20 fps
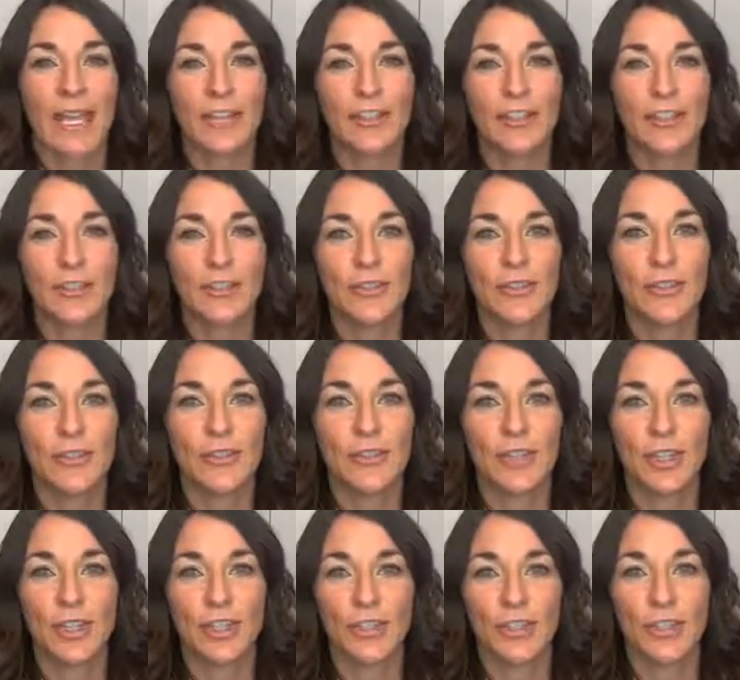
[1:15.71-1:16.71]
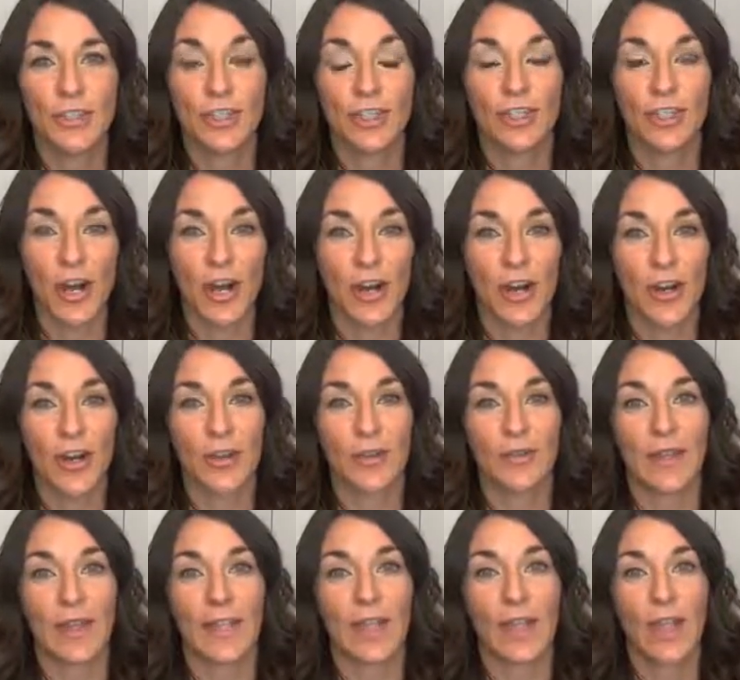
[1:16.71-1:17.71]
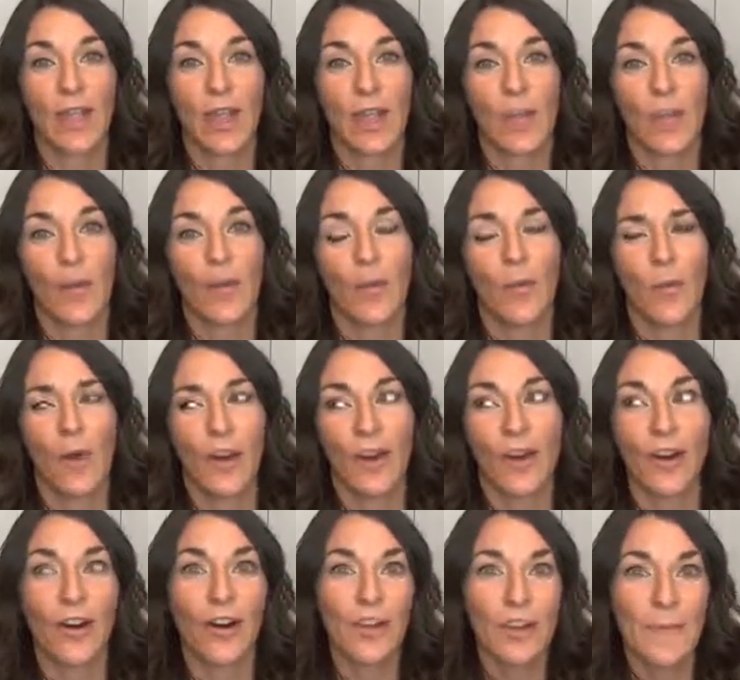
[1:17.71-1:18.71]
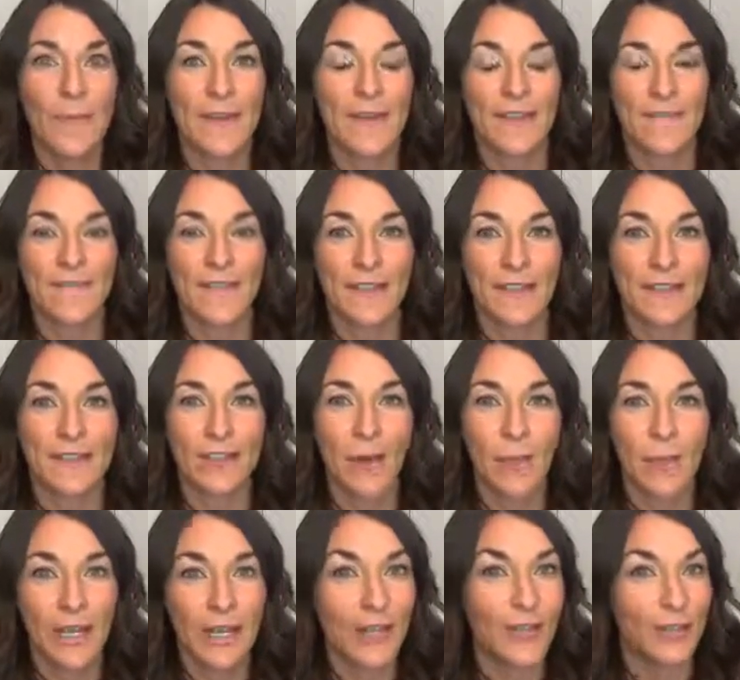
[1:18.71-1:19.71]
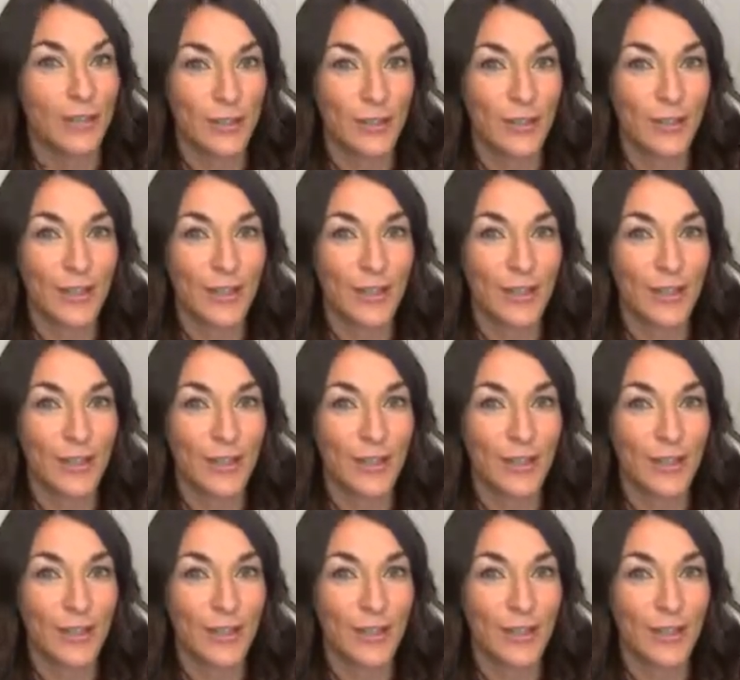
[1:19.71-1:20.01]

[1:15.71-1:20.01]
to just share, like, what are the benefits if